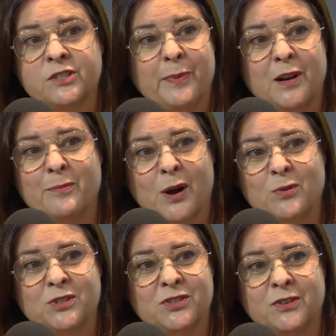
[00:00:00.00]
it's been
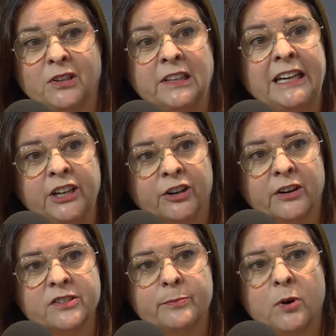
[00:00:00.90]
about the
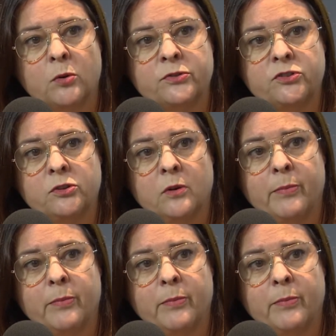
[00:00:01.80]
leader as opposed to